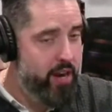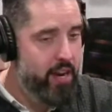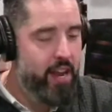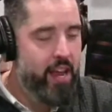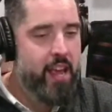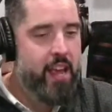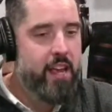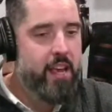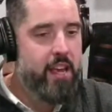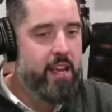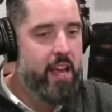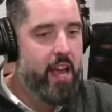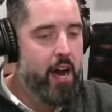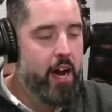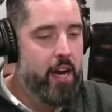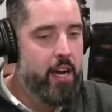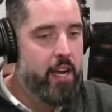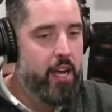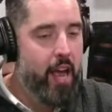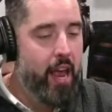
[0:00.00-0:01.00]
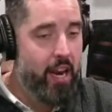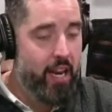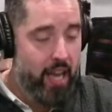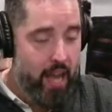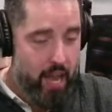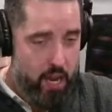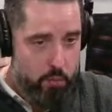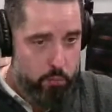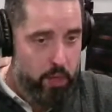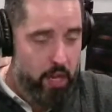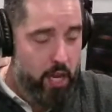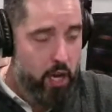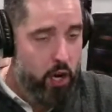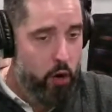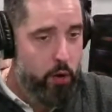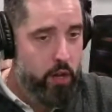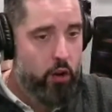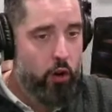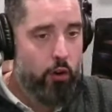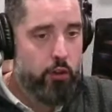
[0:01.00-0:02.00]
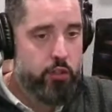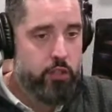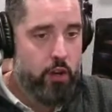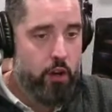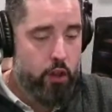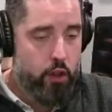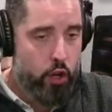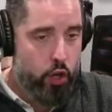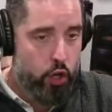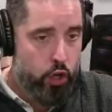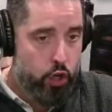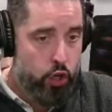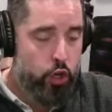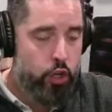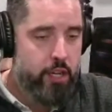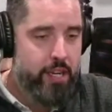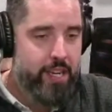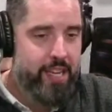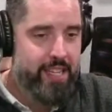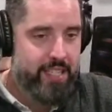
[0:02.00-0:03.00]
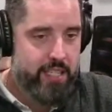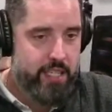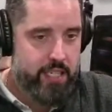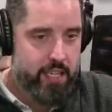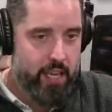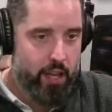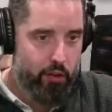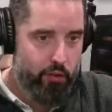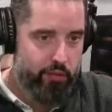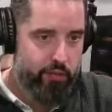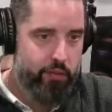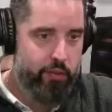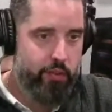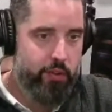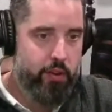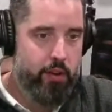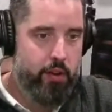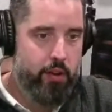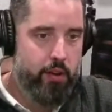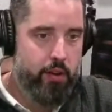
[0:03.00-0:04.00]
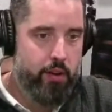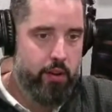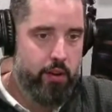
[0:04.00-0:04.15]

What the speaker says: Right? And like Plato, he calls it the good itself.